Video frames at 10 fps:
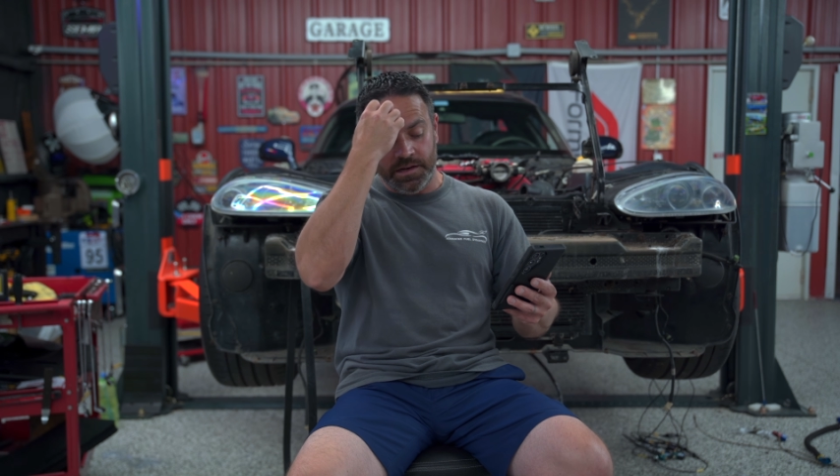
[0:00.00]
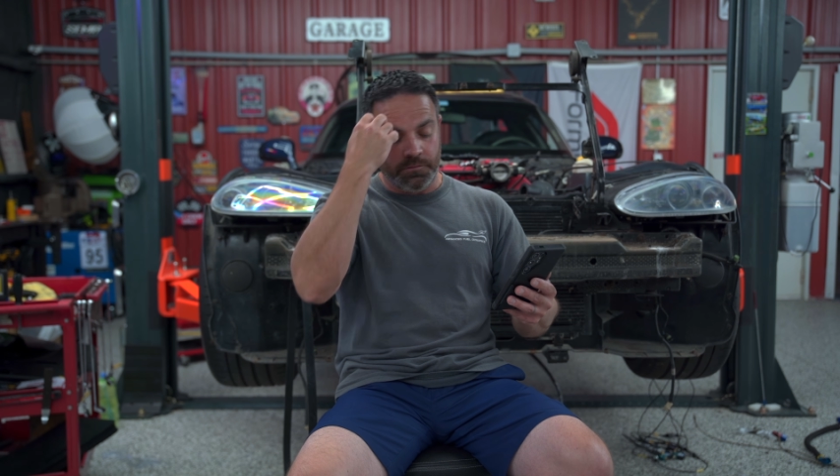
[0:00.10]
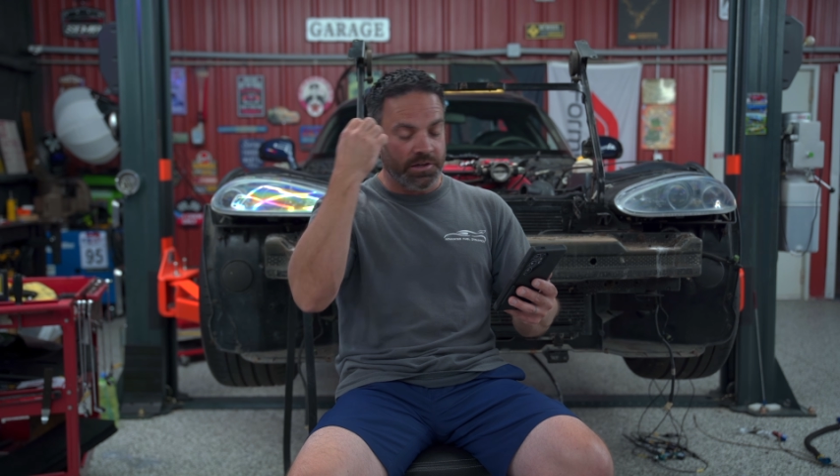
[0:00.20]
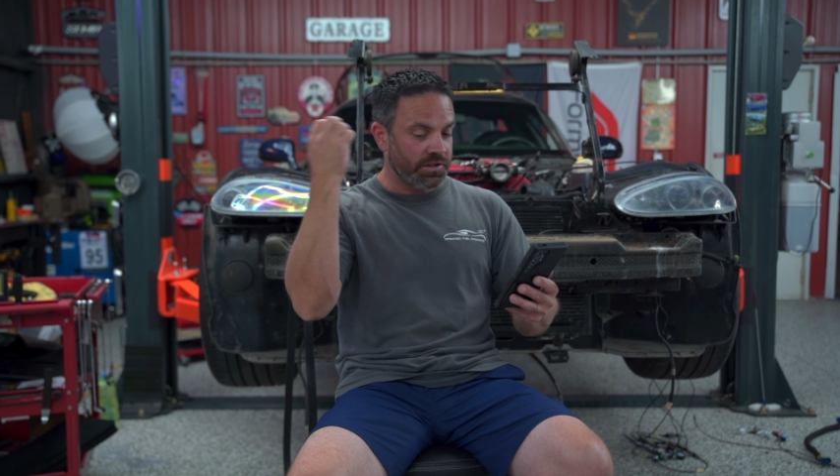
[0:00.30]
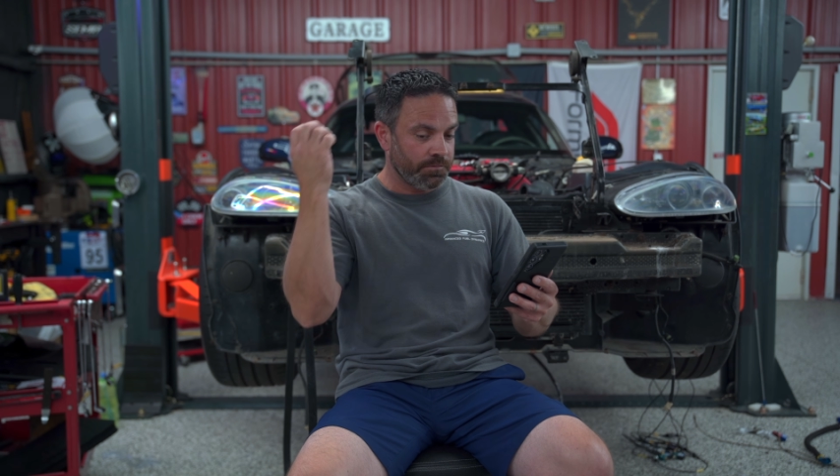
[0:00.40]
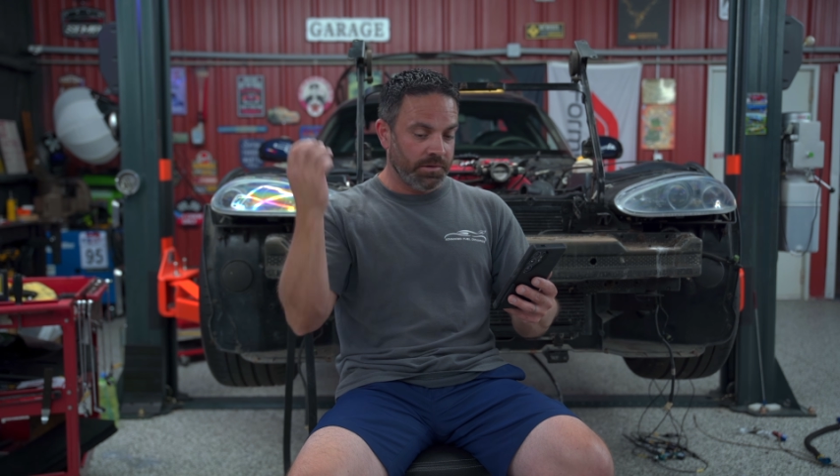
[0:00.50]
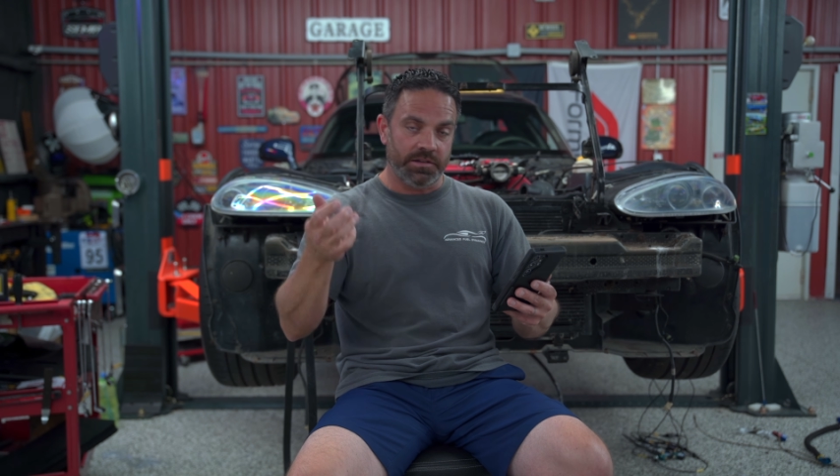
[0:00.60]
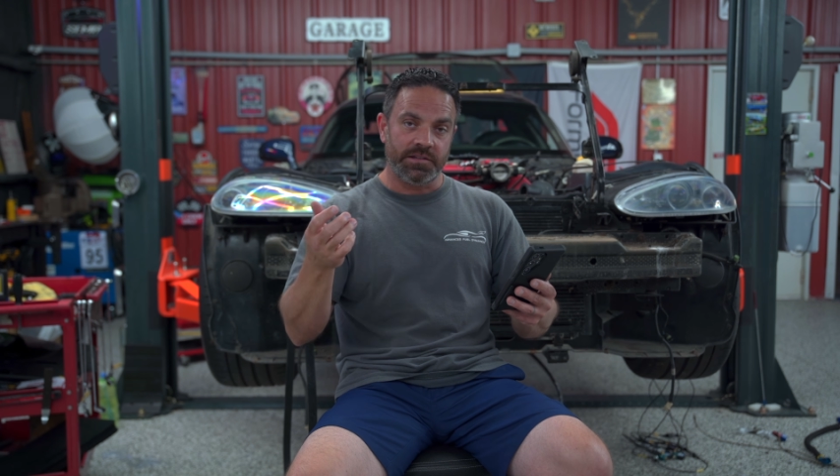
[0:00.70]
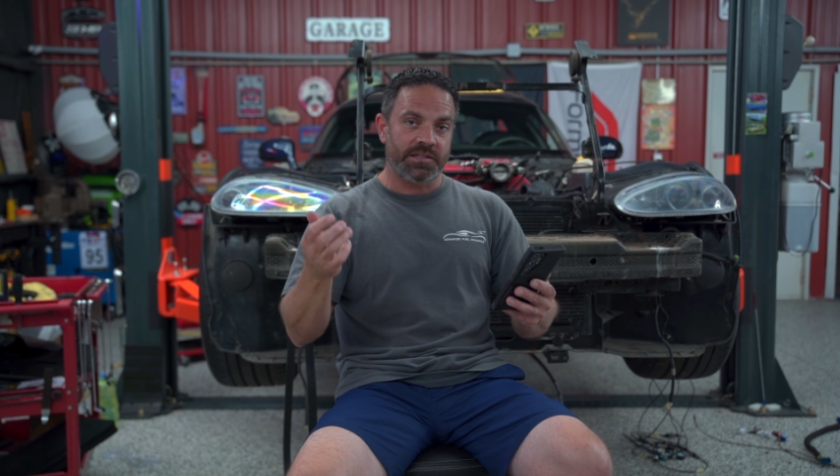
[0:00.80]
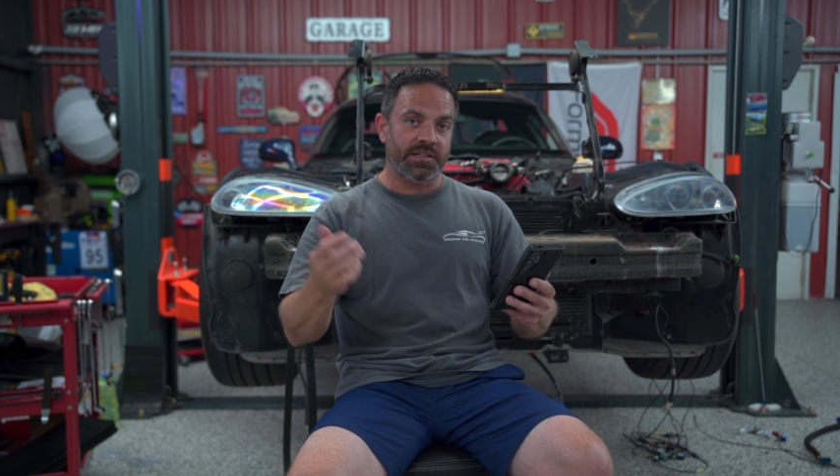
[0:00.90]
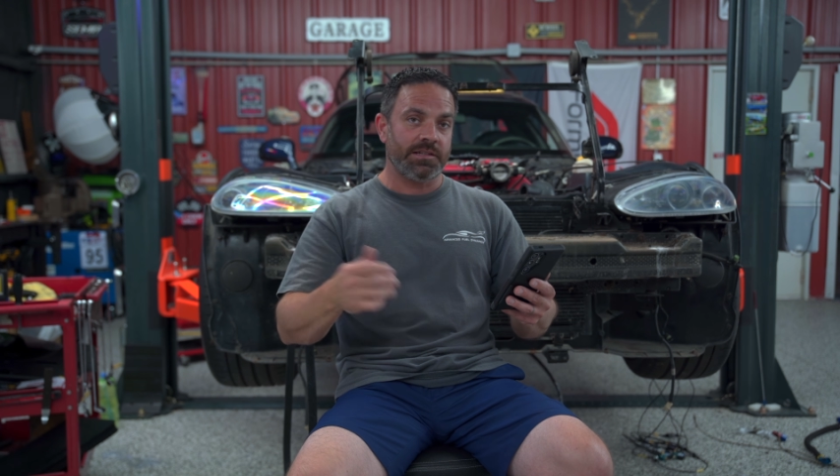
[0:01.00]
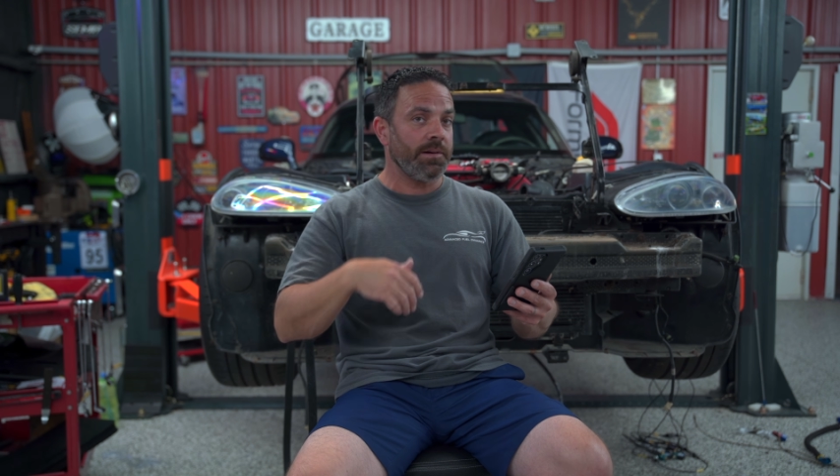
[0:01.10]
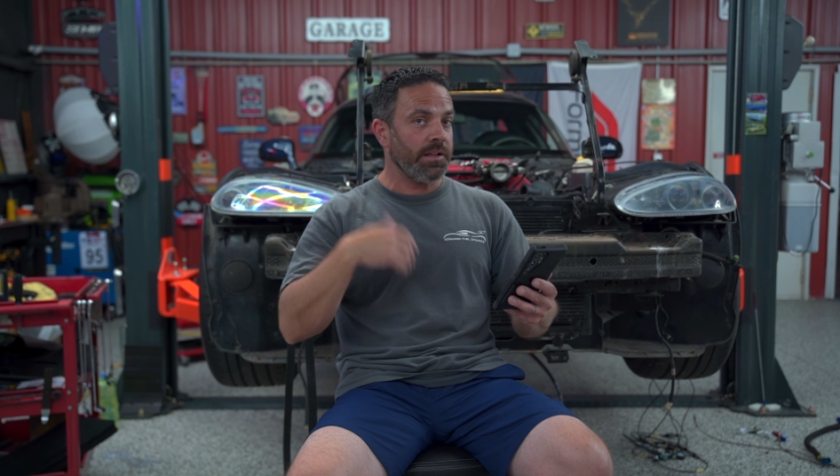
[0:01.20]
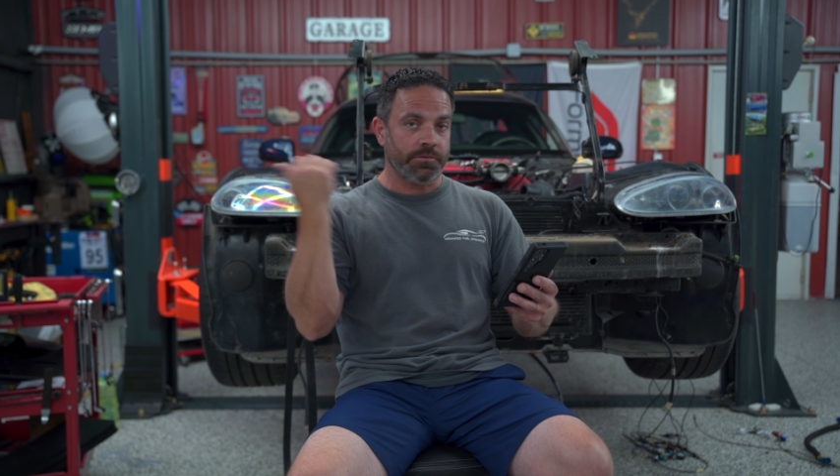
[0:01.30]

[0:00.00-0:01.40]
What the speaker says: and we just plugged the system in and